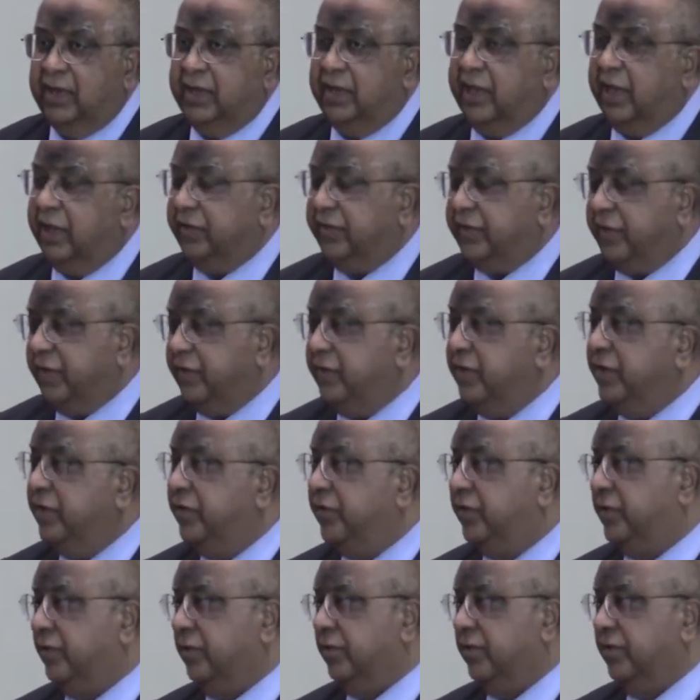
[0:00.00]
There are 7
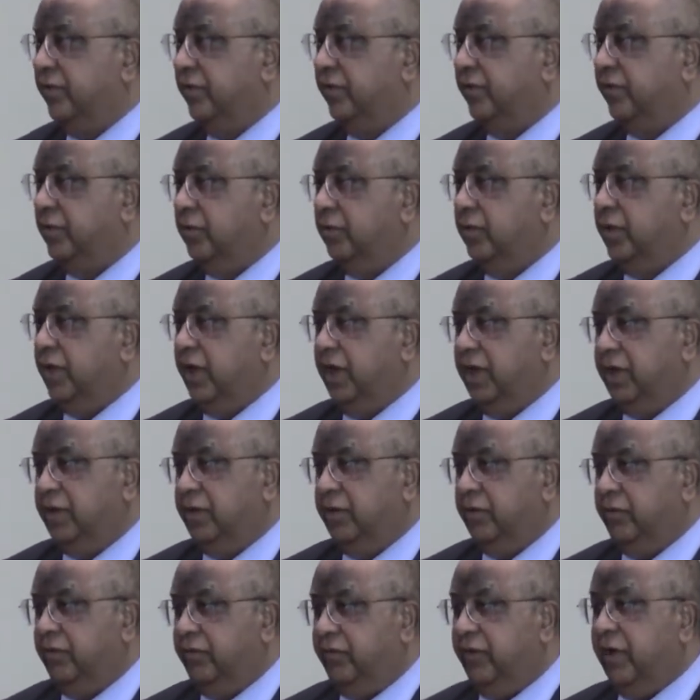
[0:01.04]
students to date
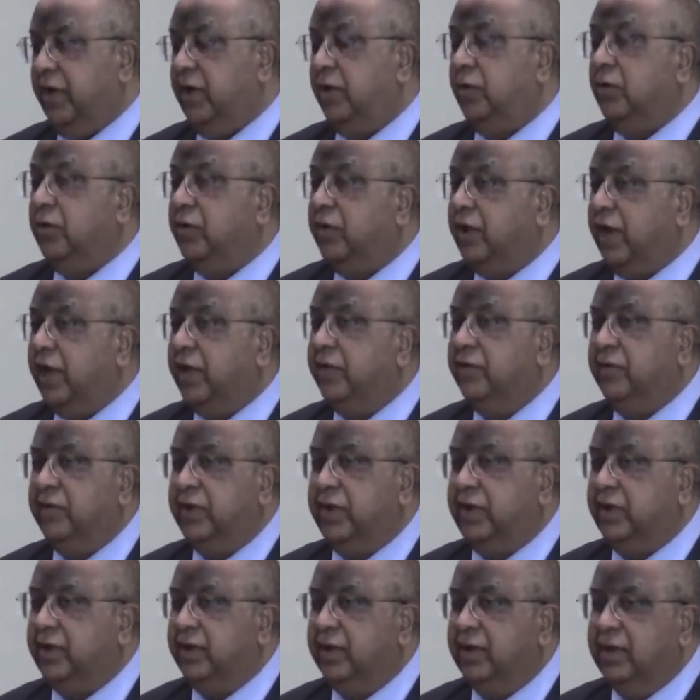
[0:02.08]
who failed to
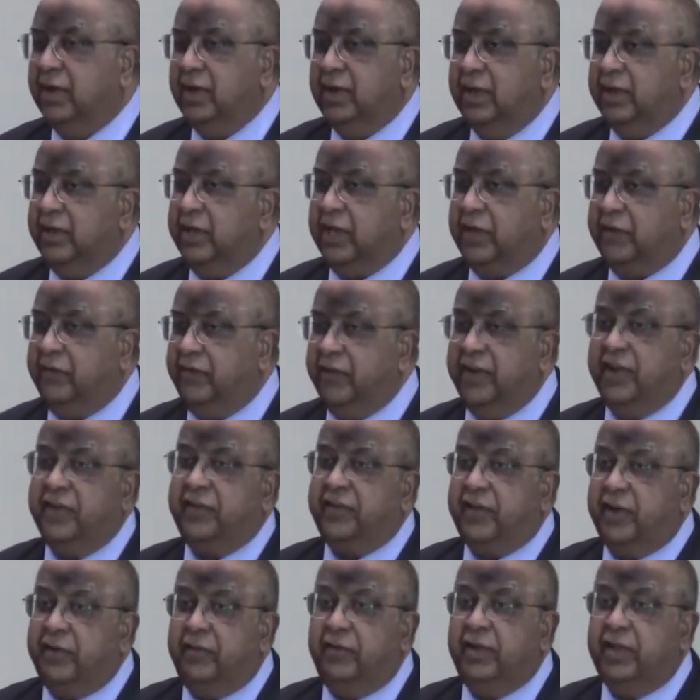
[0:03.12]
graduate. They
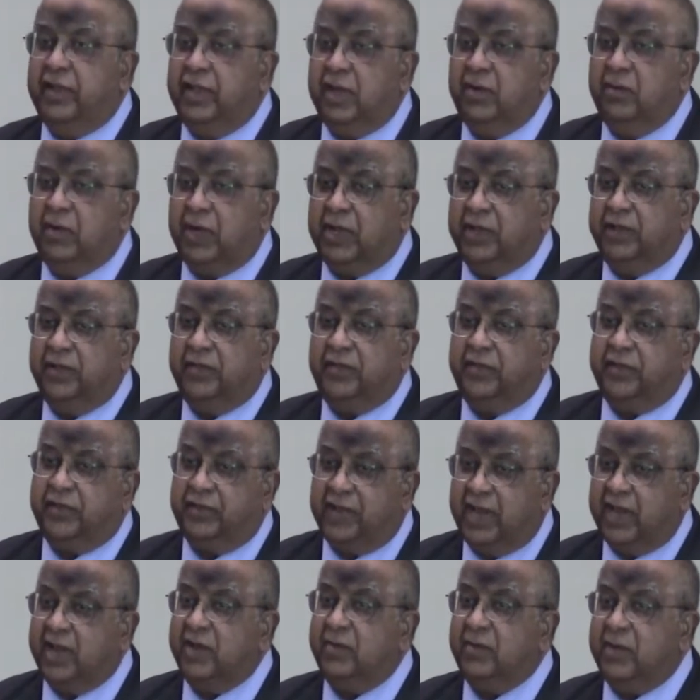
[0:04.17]
finished everything but this
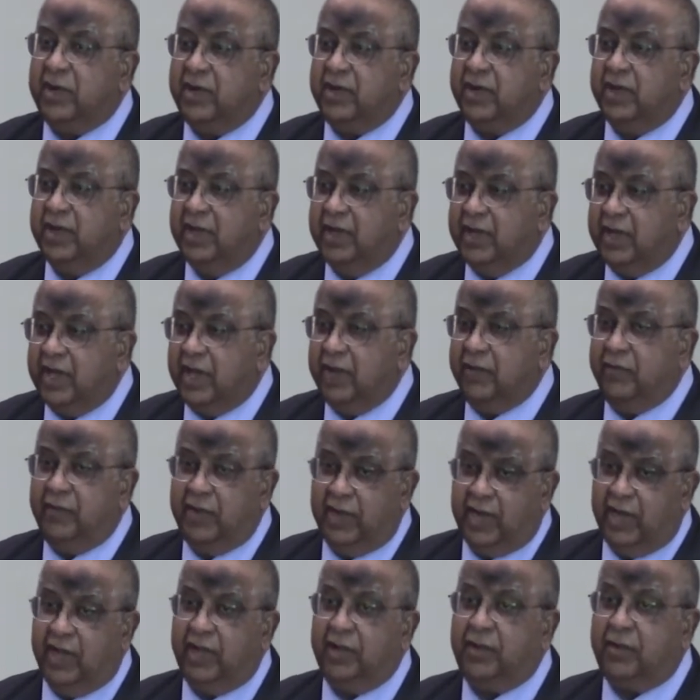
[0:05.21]
assignment, and
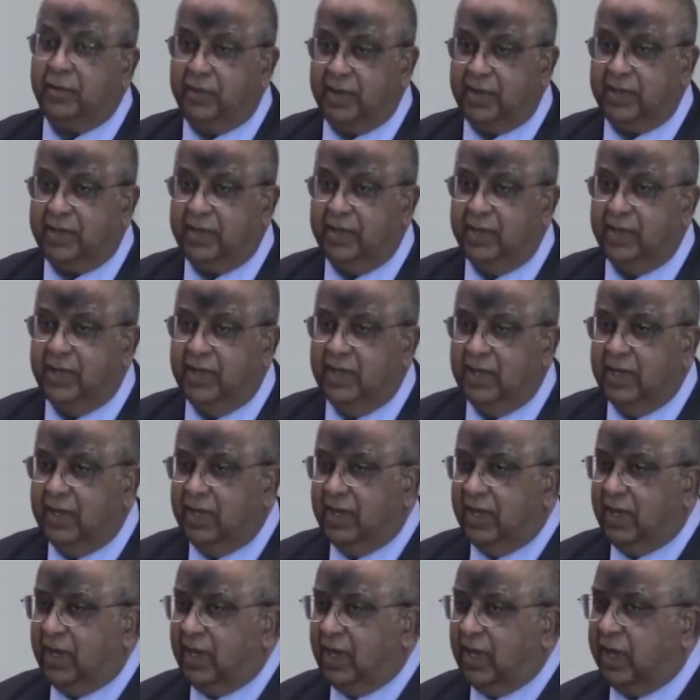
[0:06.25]
we held to
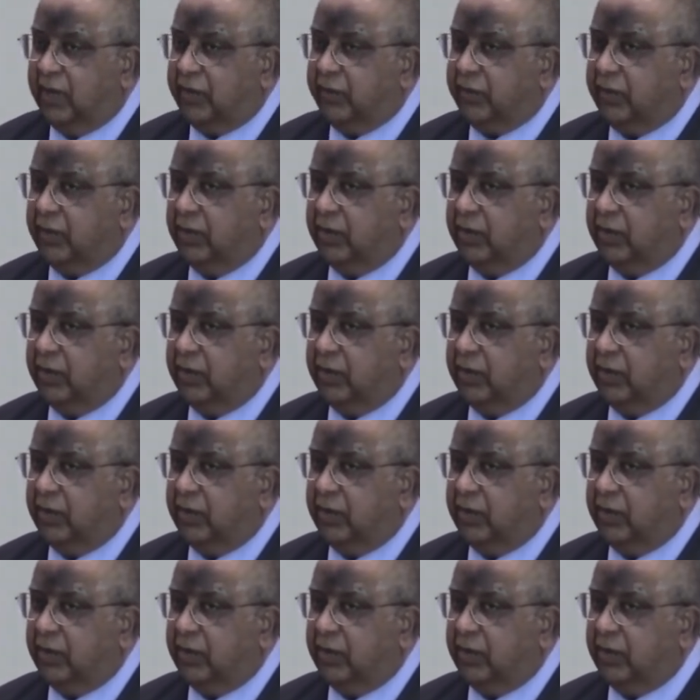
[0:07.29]
it.